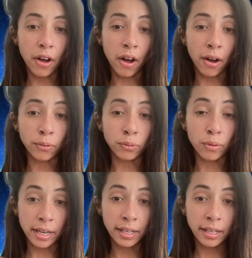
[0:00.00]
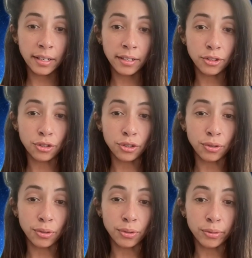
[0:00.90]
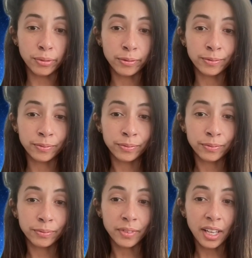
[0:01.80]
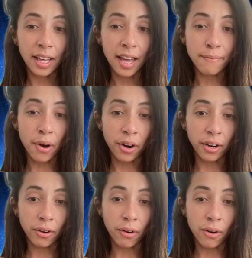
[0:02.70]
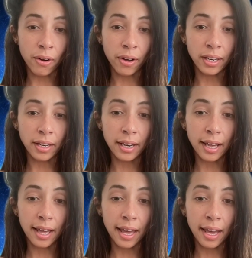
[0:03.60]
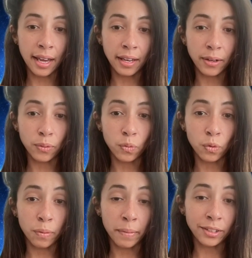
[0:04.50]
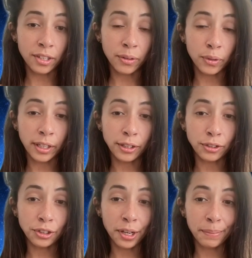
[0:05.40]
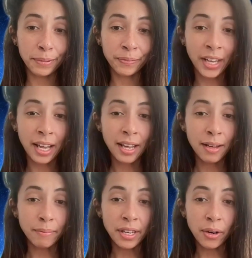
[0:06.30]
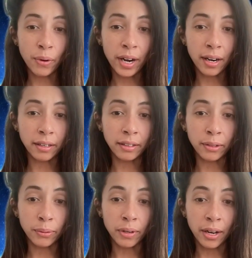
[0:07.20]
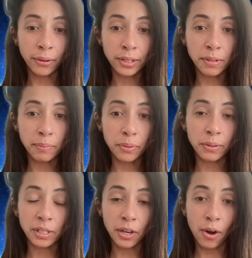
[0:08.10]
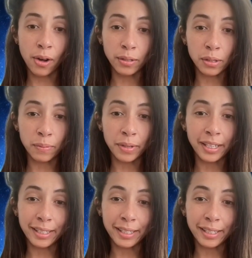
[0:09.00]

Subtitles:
are ready to embark on a romantic relationship? Be aware there will always be pros and cons of being